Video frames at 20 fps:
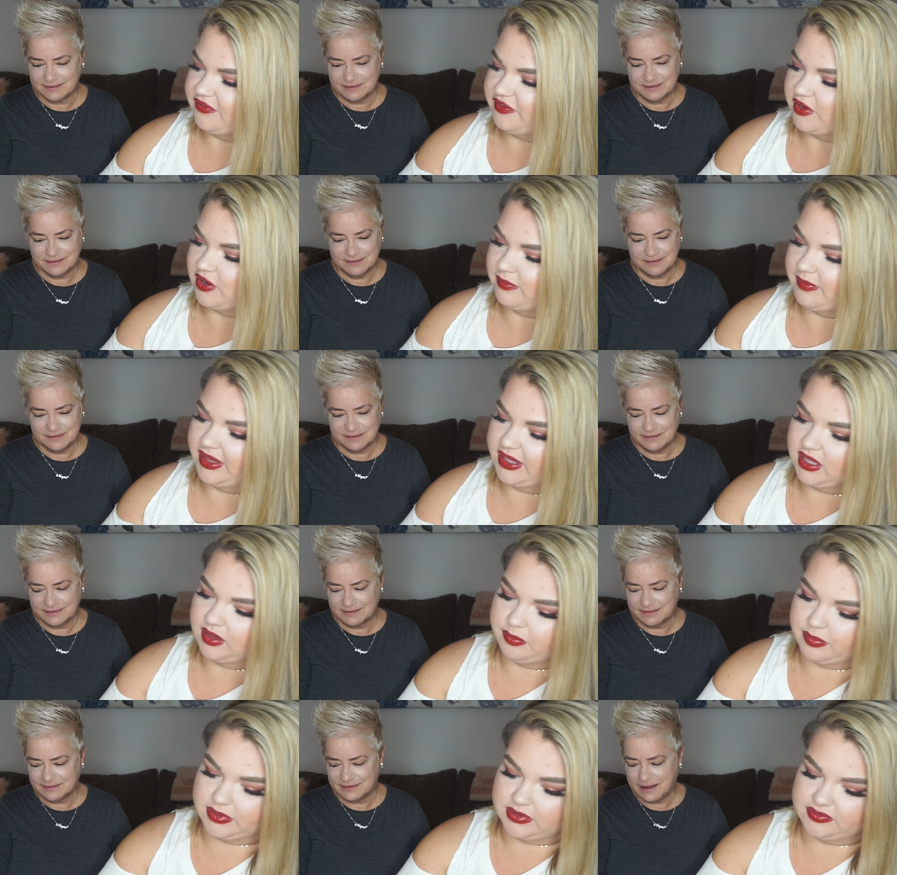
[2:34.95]
Speaker 1: if you're a
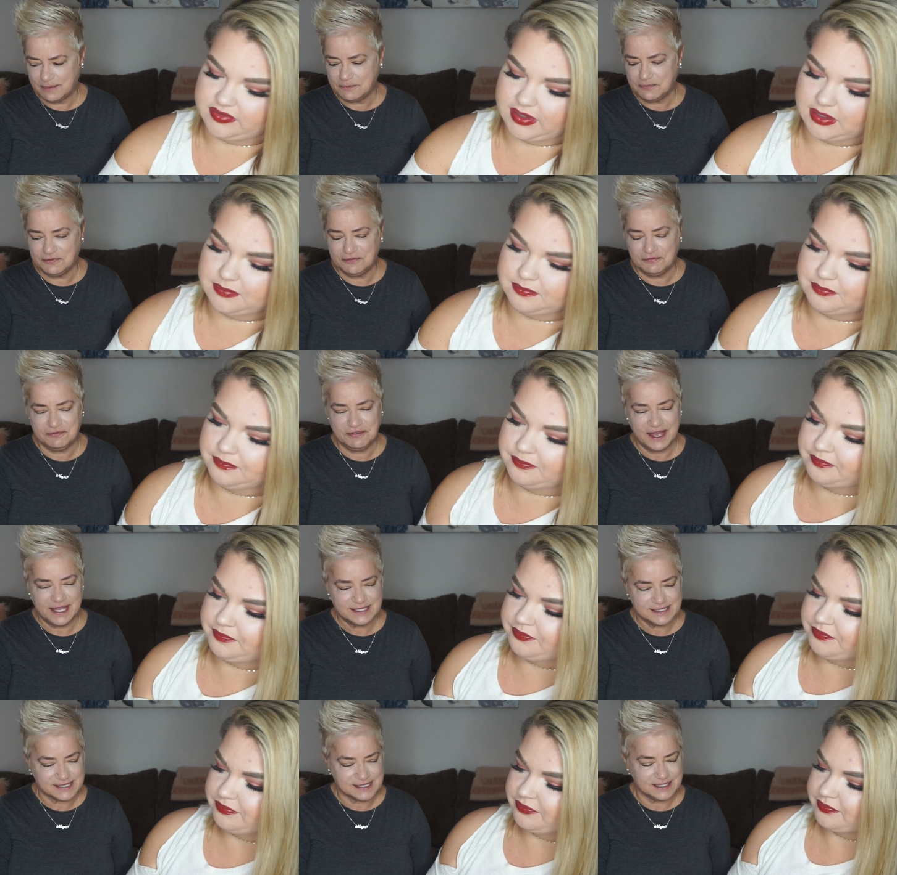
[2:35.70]
makeup person.
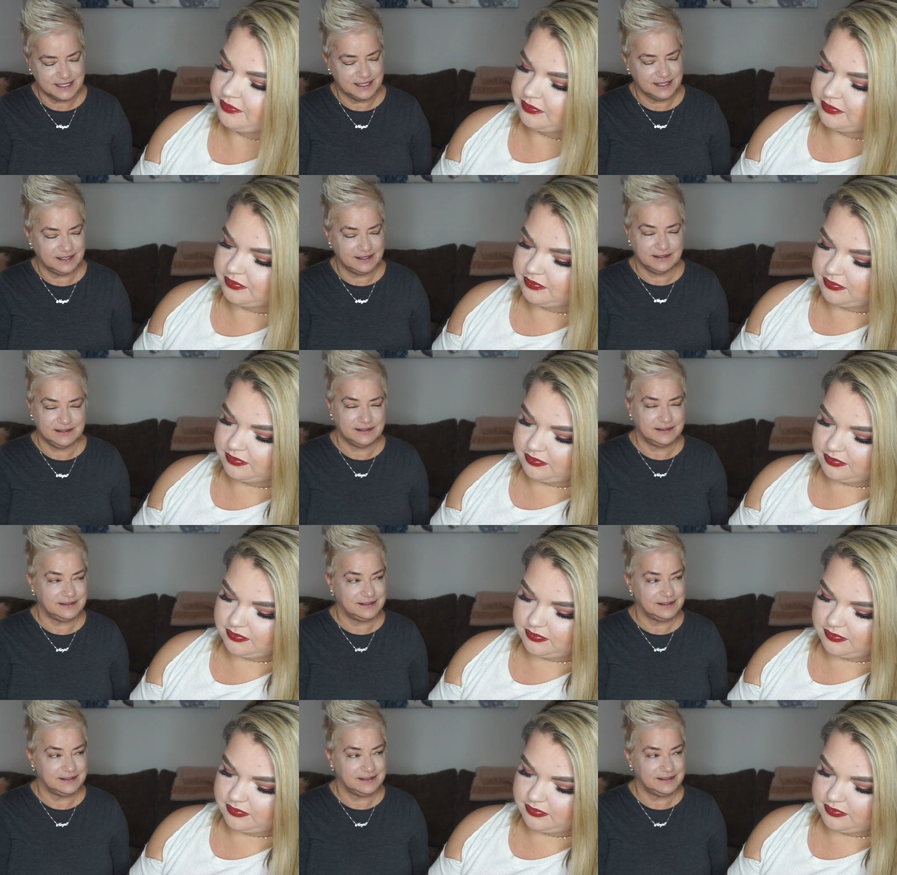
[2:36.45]
Fascinated.